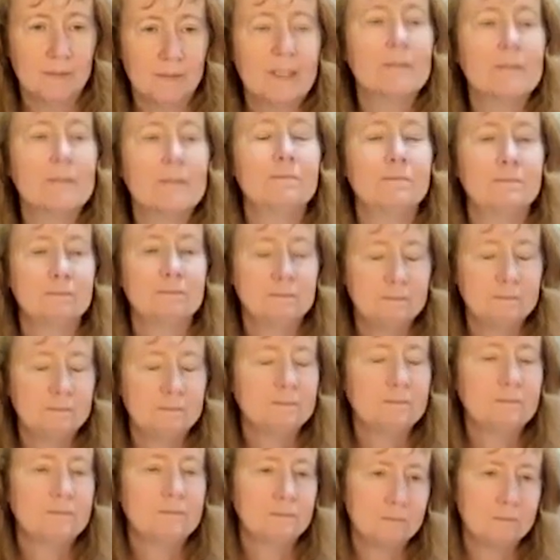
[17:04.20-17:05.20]

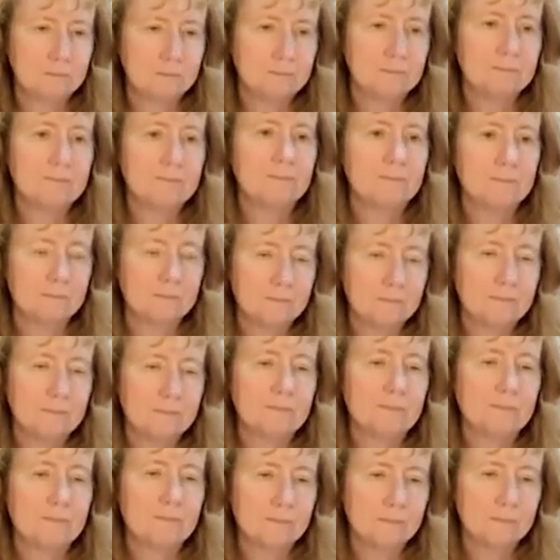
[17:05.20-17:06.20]

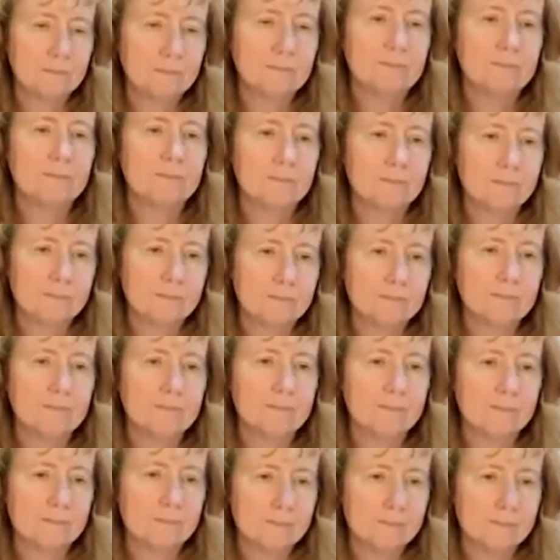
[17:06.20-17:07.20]

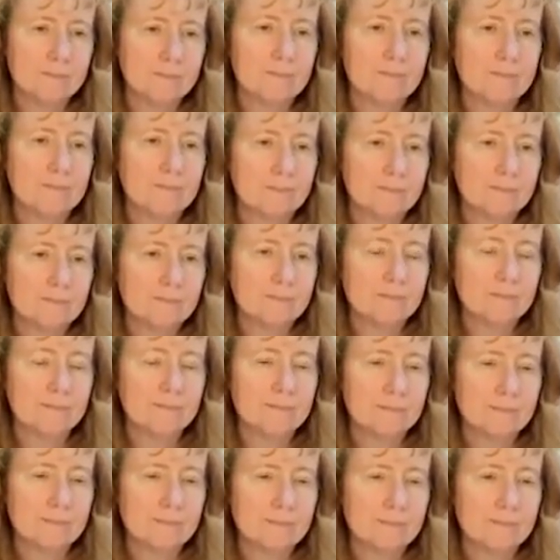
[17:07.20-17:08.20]

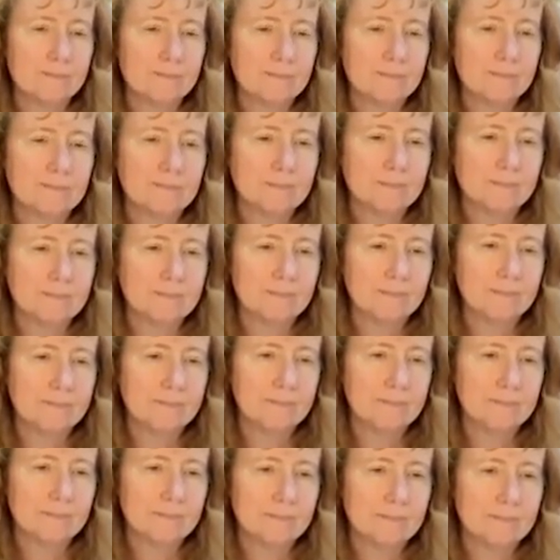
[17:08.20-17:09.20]

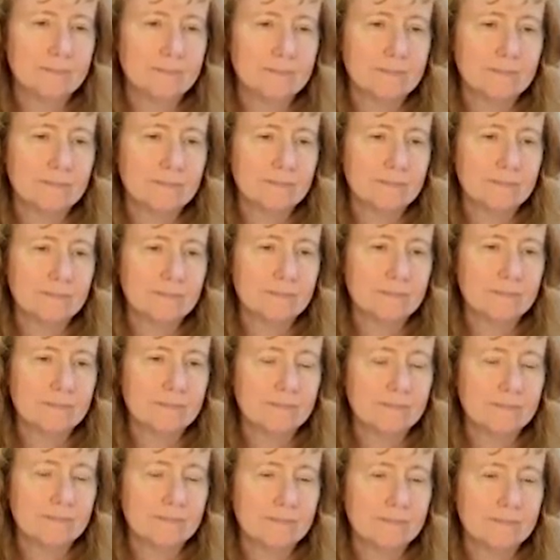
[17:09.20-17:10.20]

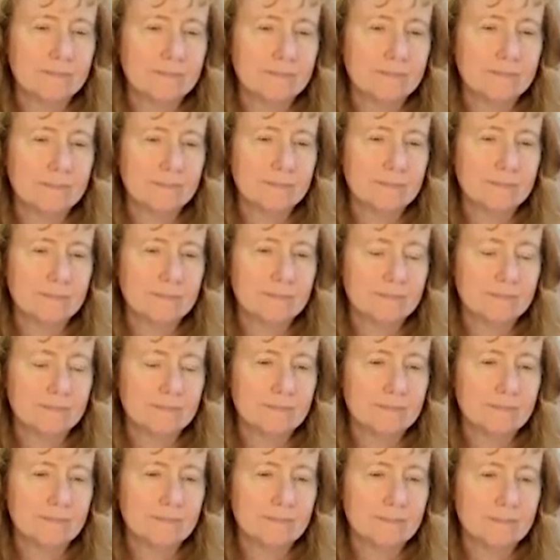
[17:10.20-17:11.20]

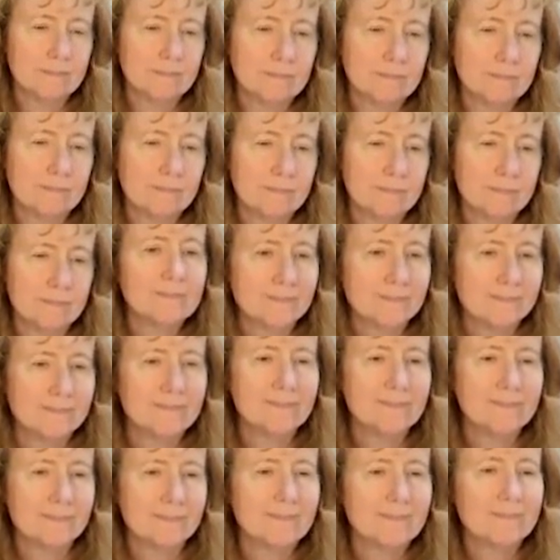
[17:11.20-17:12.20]
[no speech]